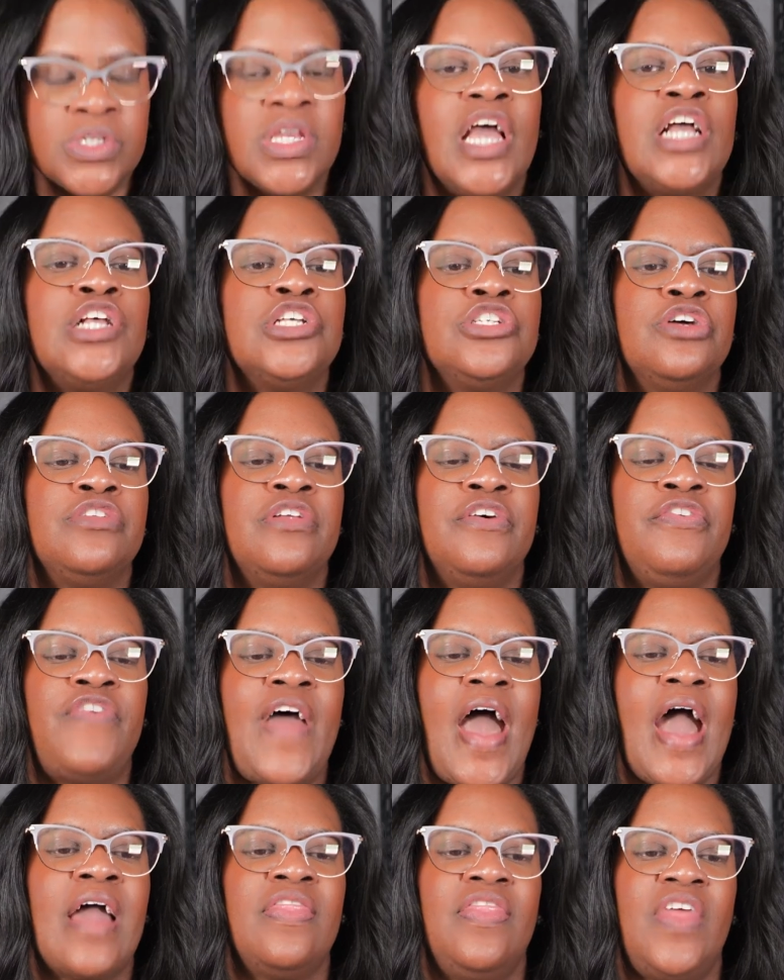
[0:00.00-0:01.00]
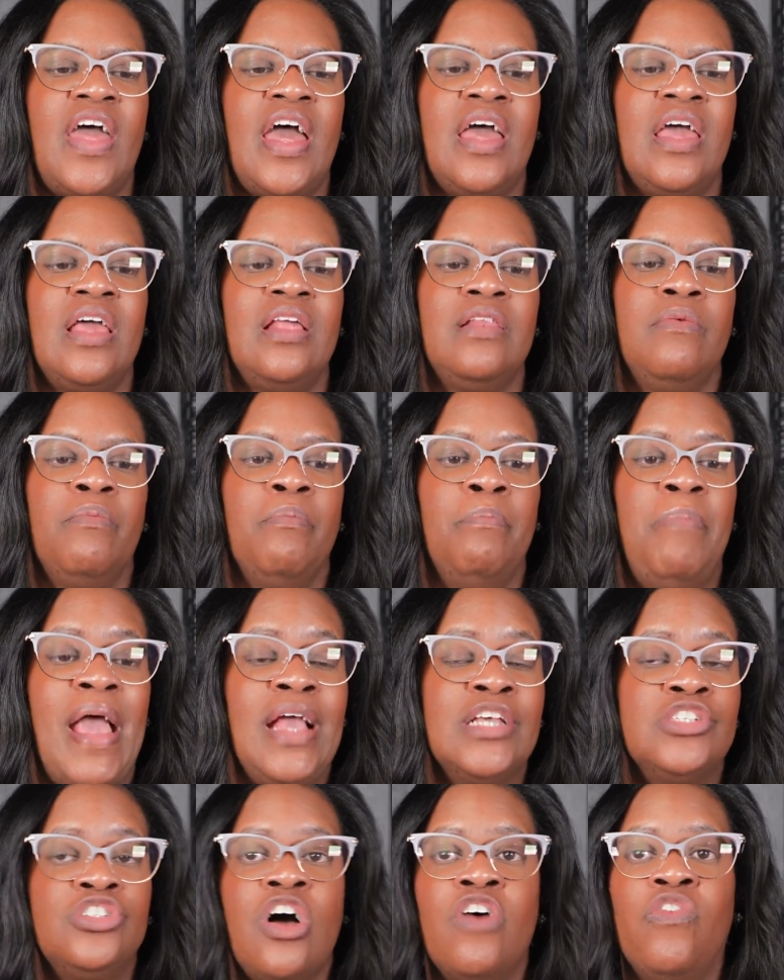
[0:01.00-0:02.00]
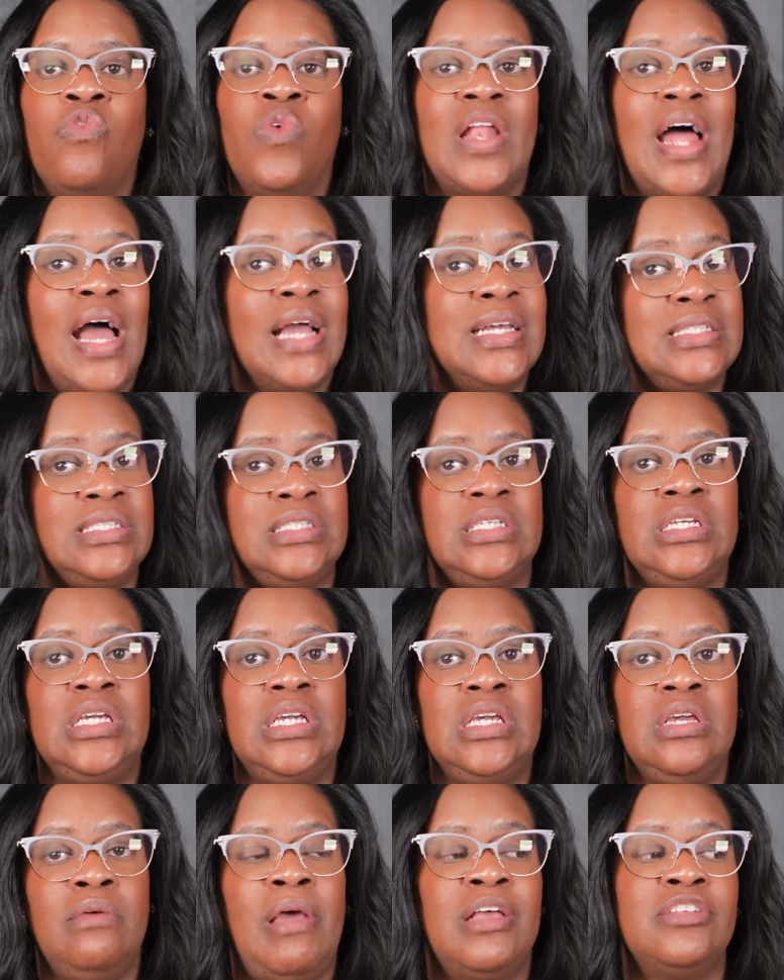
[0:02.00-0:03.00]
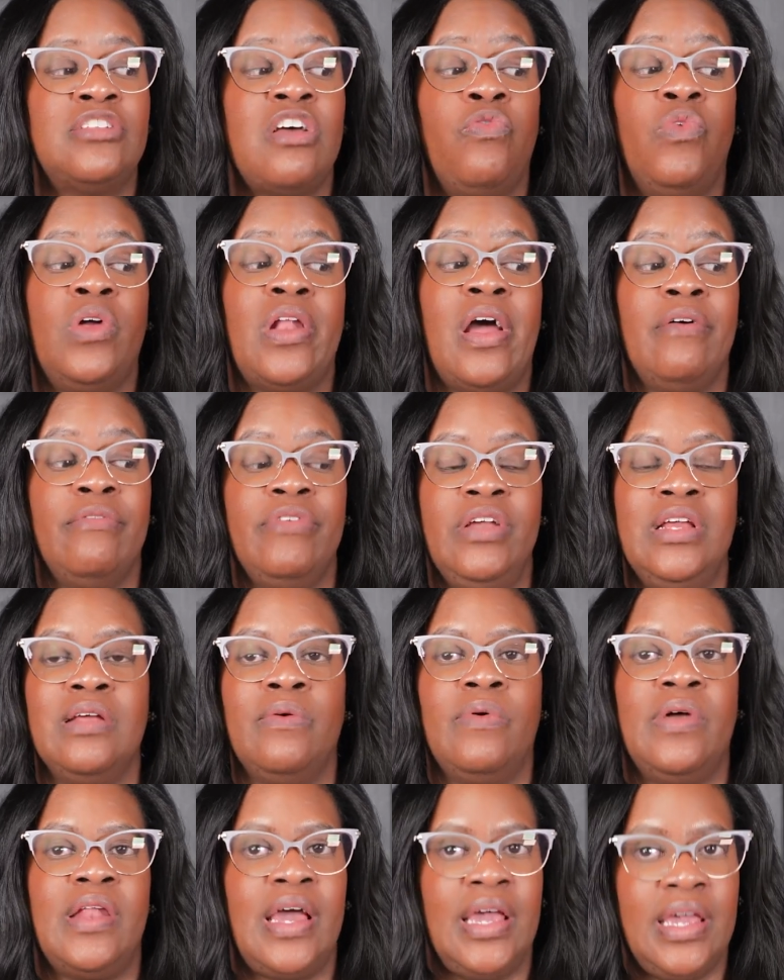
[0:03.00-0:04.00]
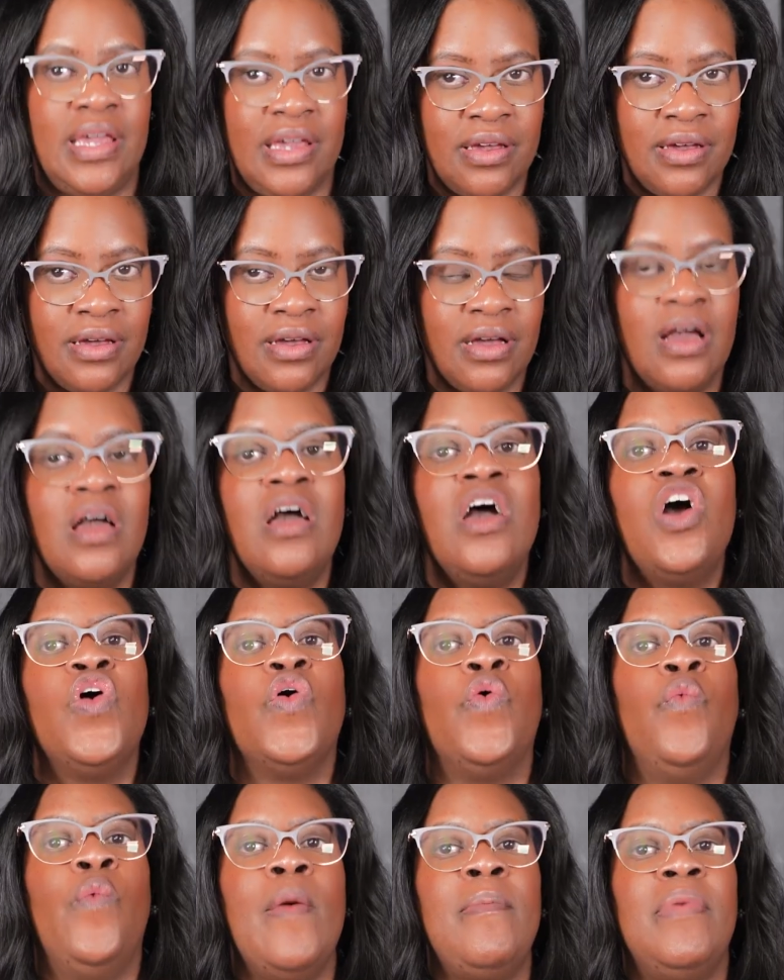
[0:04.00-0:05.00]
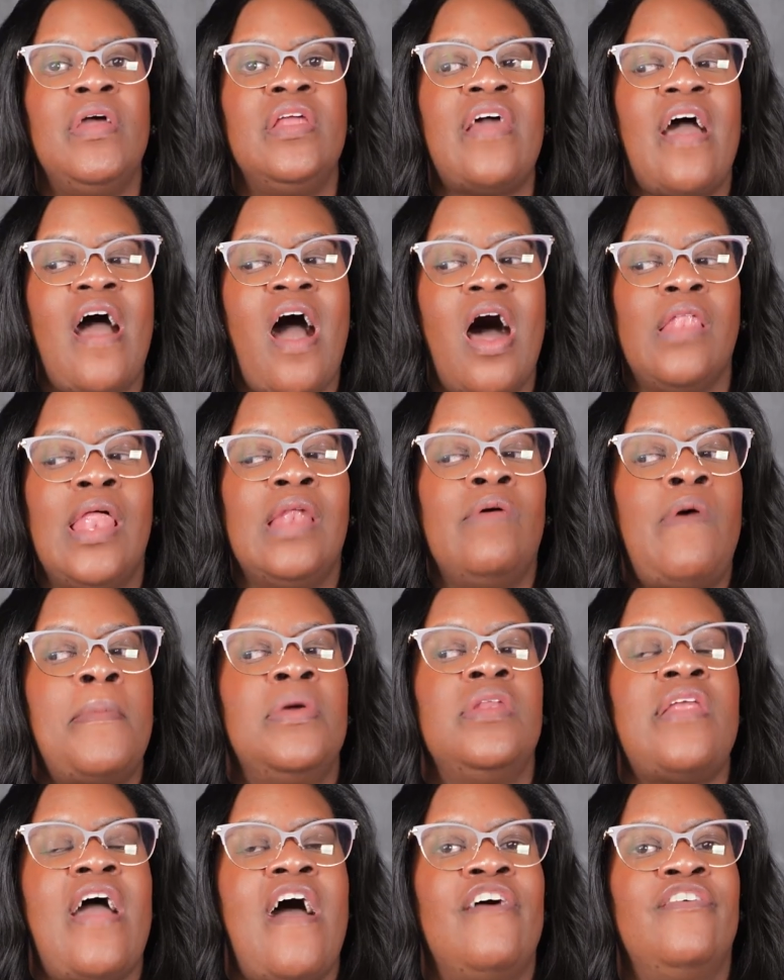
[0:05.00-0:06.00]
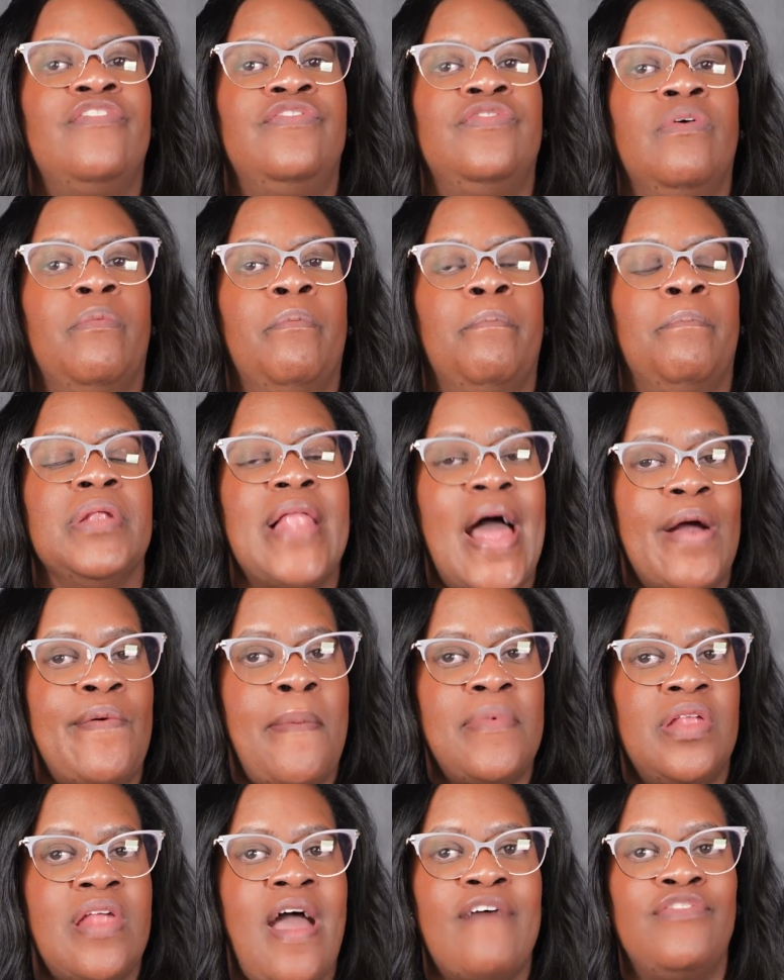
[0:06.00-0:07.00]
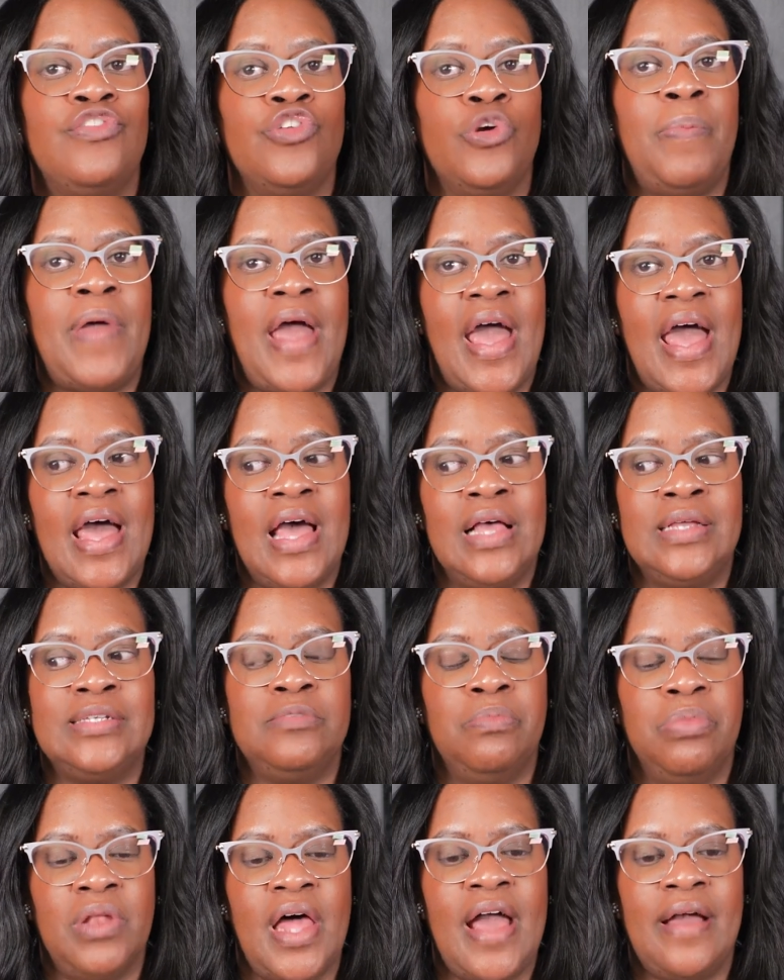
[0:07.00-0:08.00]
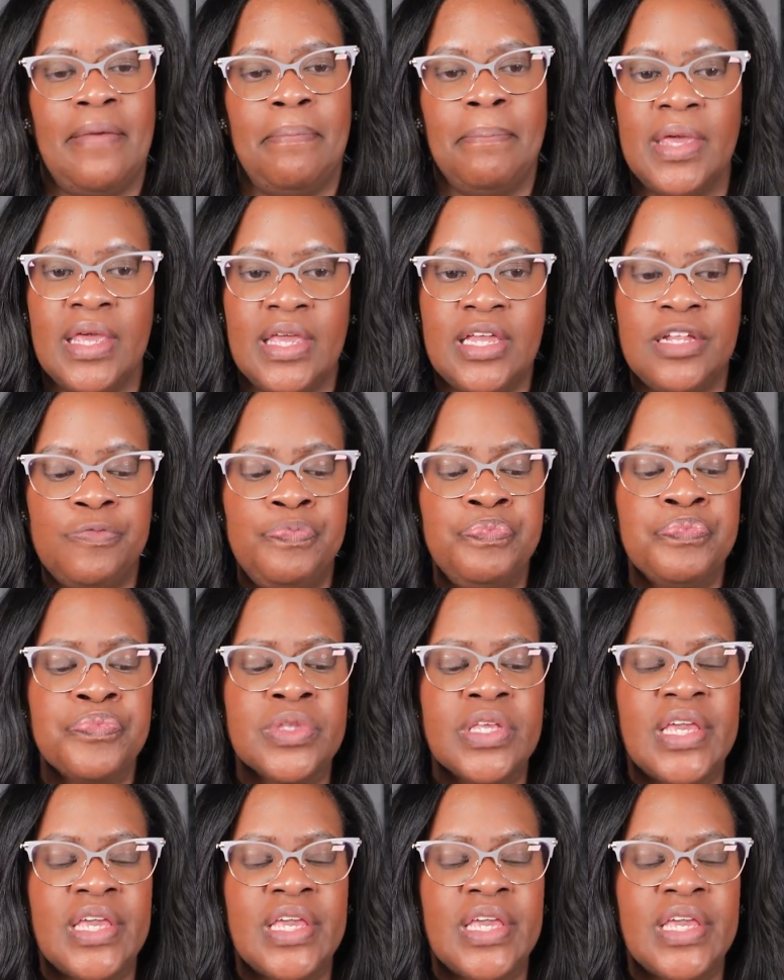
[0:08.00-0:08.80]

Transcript: And so the fact that based off what I see and based off what I read and what I hear, black women have surpassed black men.